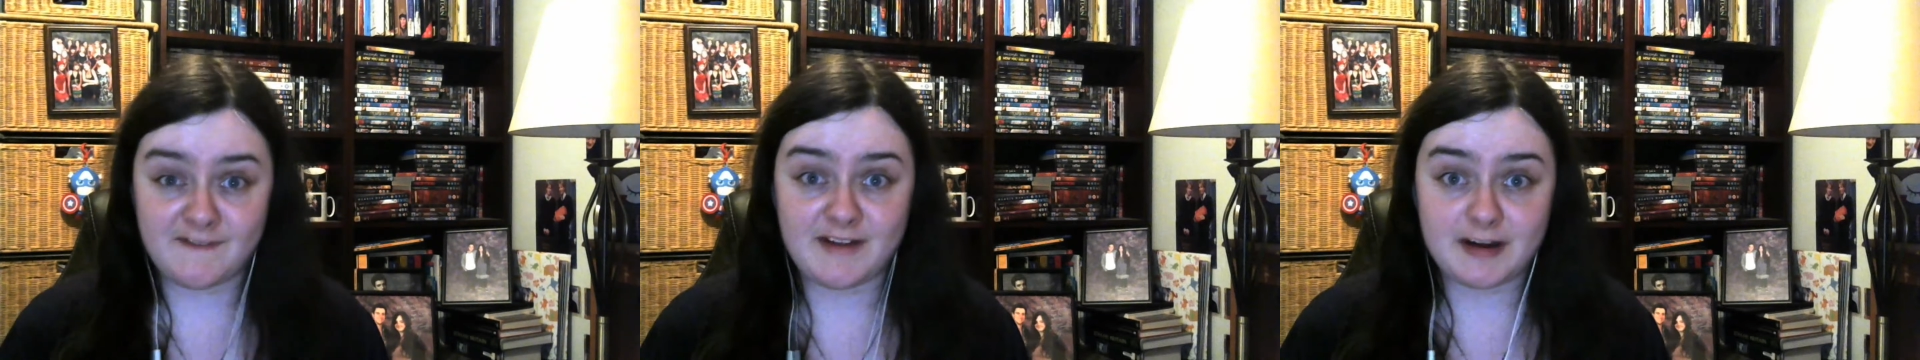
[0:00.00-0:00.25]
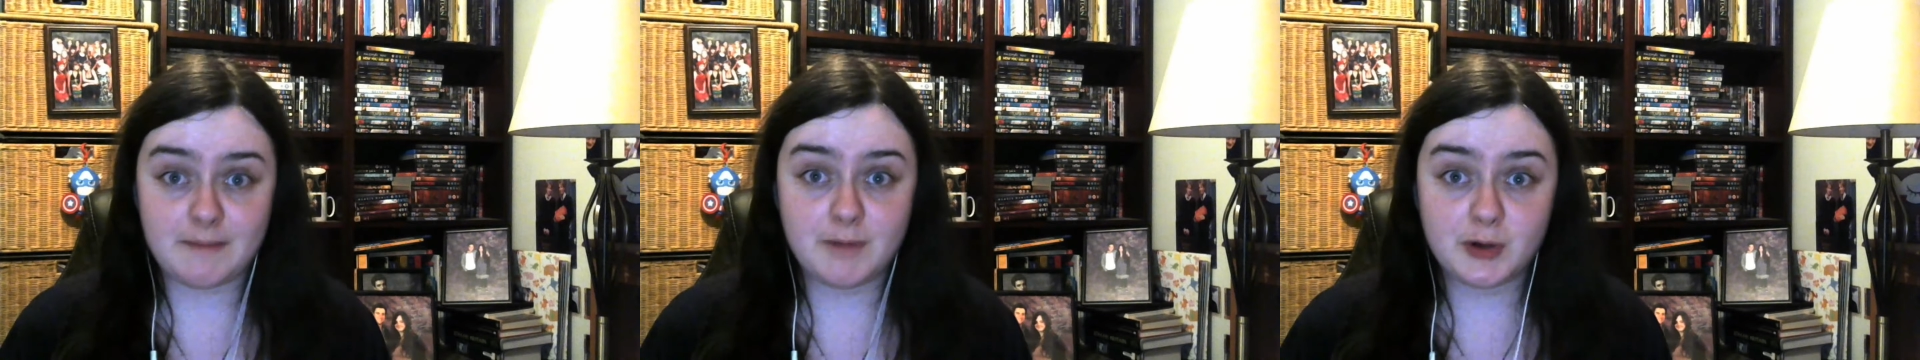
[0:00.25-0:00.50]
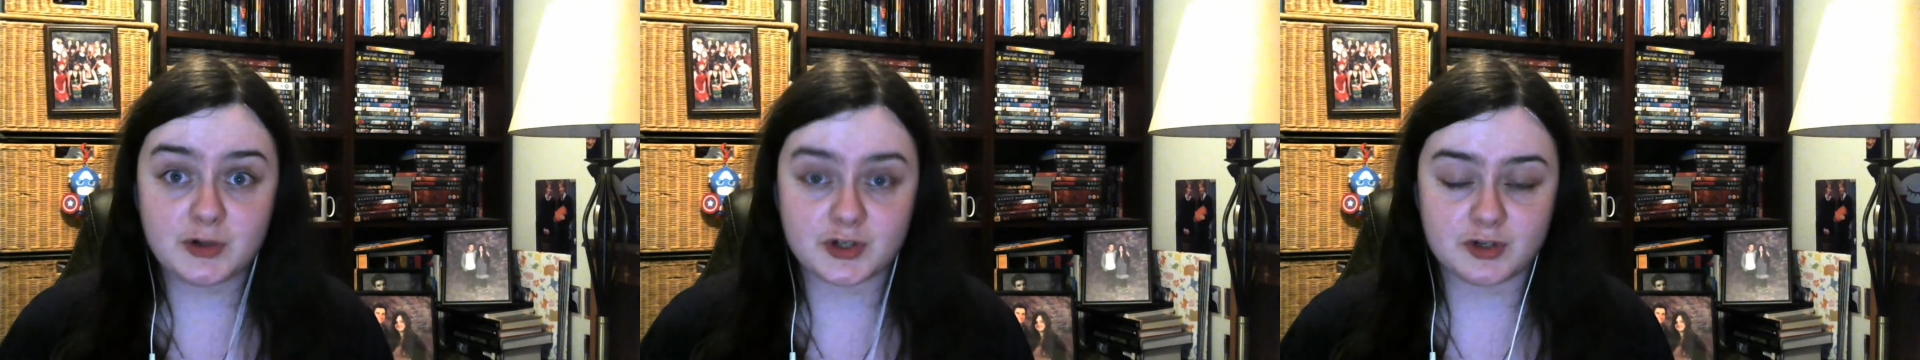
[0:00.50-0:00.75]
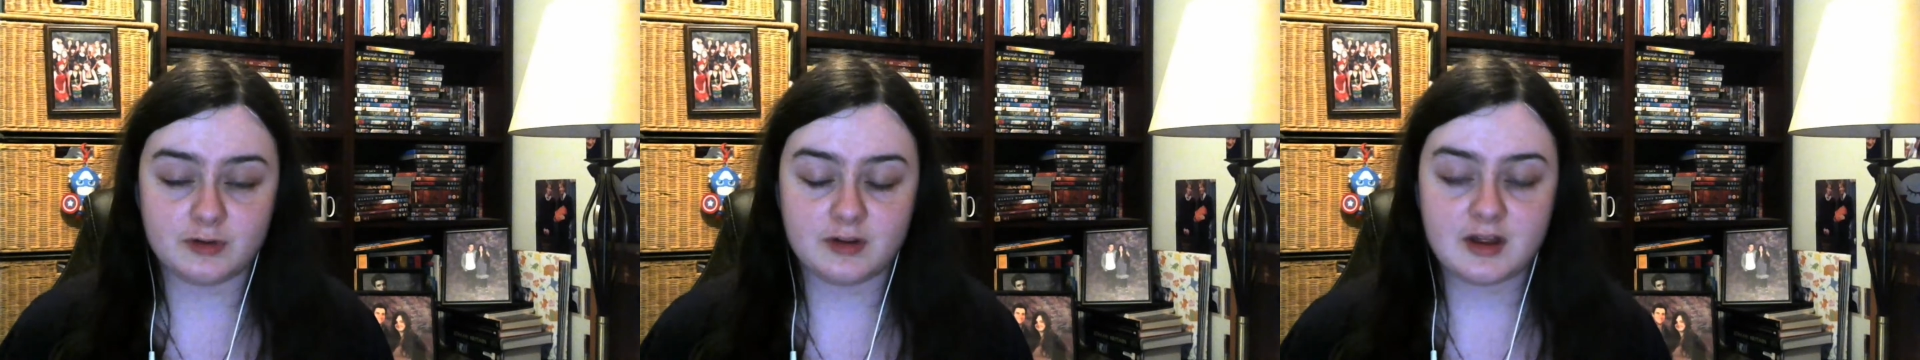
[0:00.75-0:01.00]
very
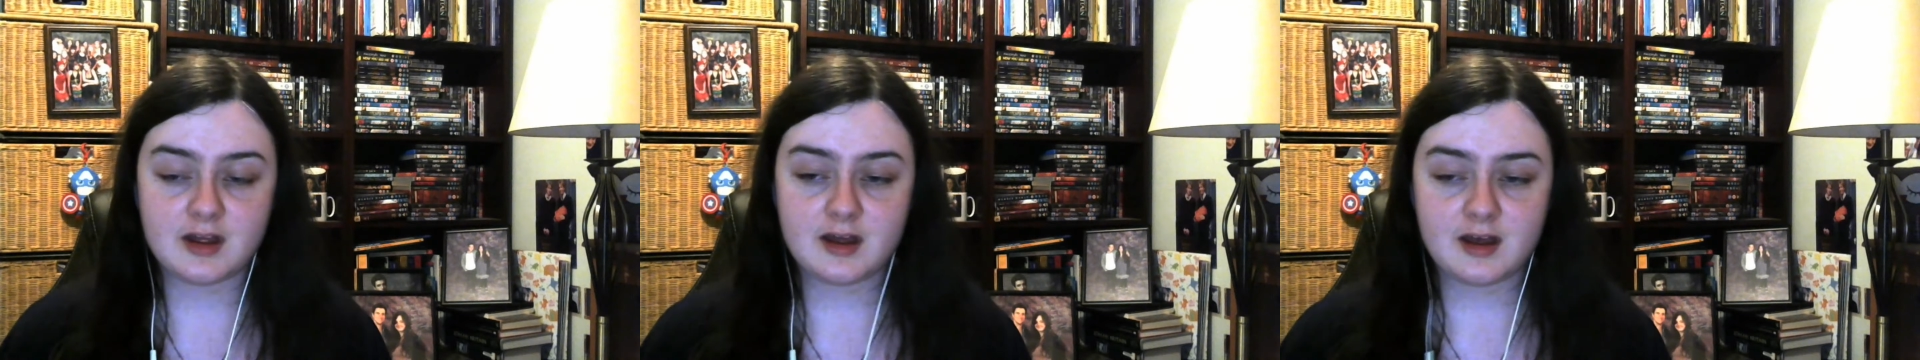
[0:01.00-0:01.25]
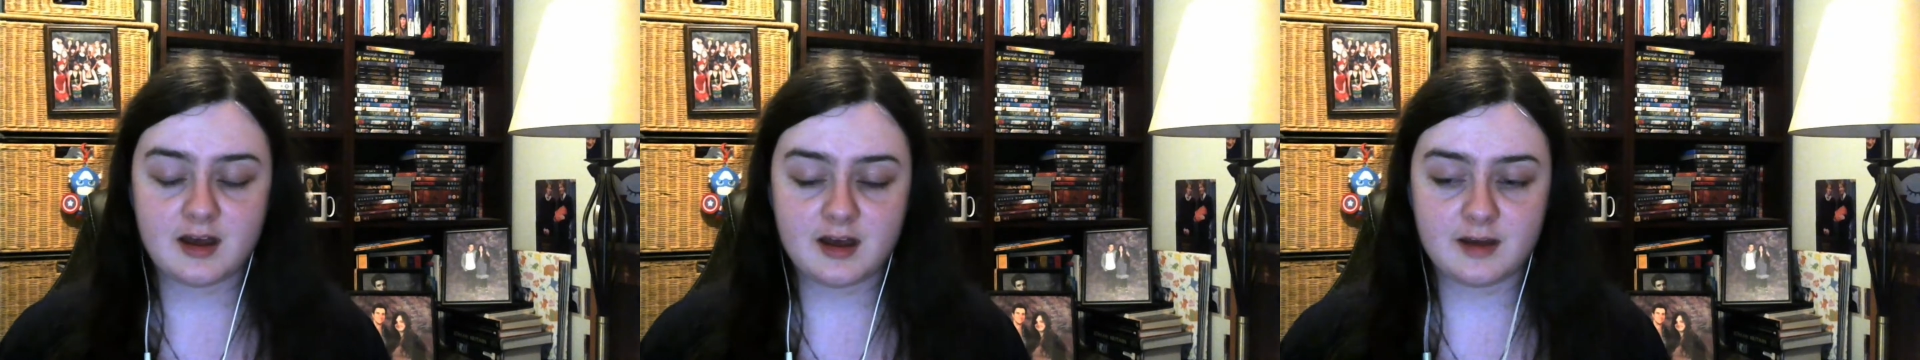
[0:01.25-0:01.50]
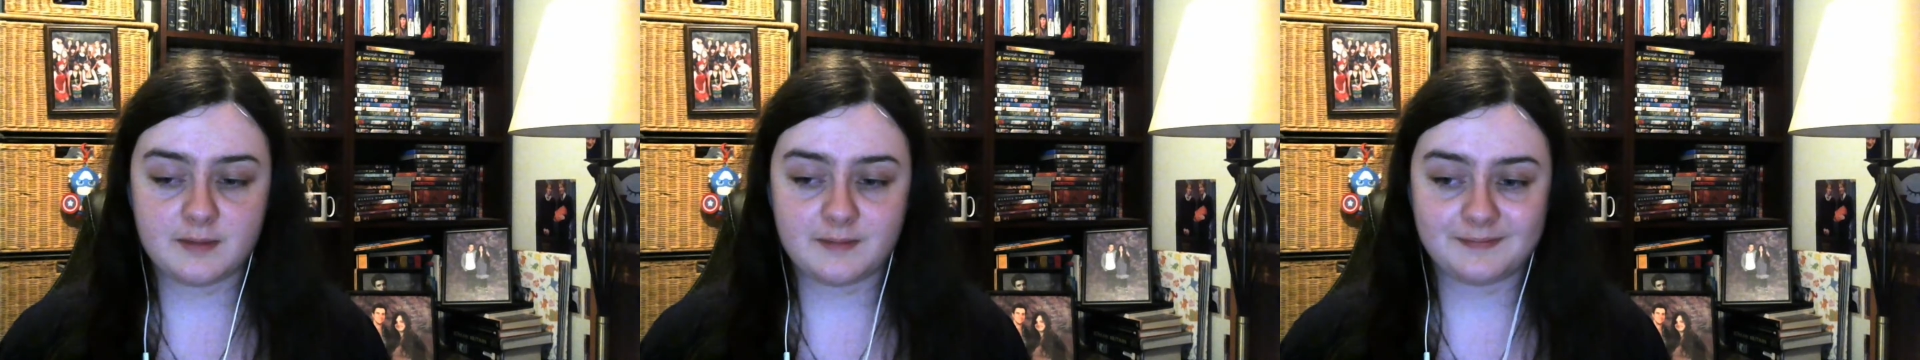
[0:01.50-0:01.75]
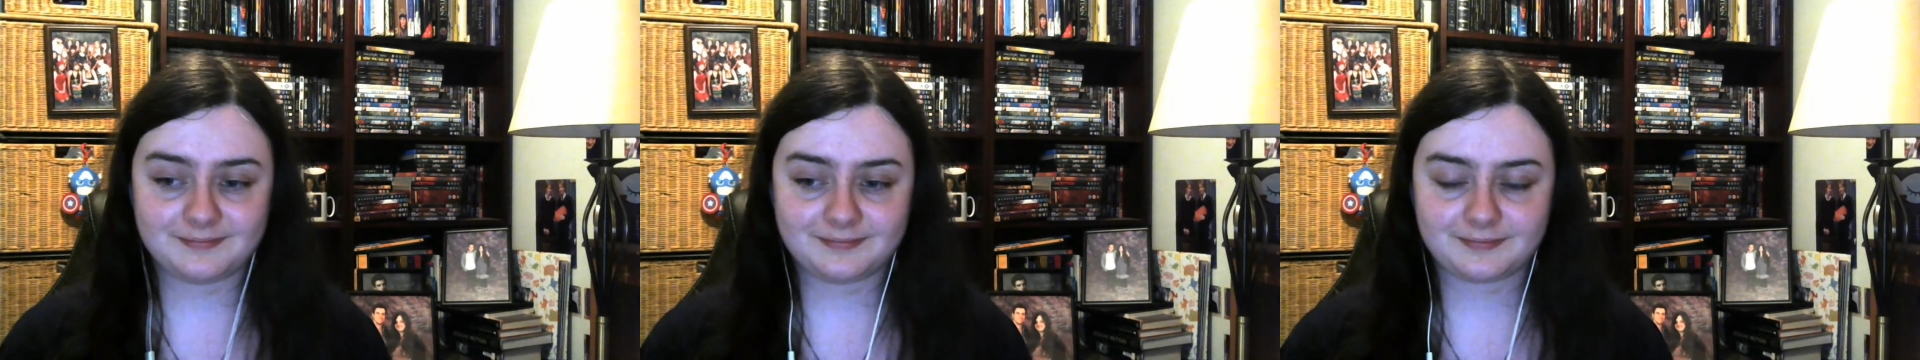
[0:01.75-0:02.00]
emotional
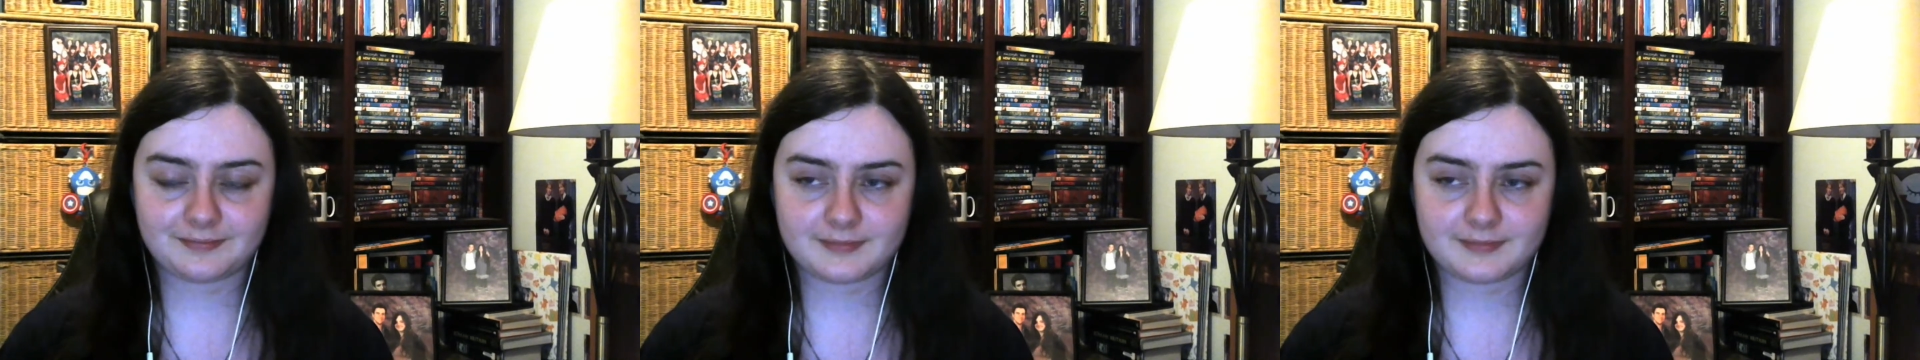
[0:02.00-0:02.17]
um,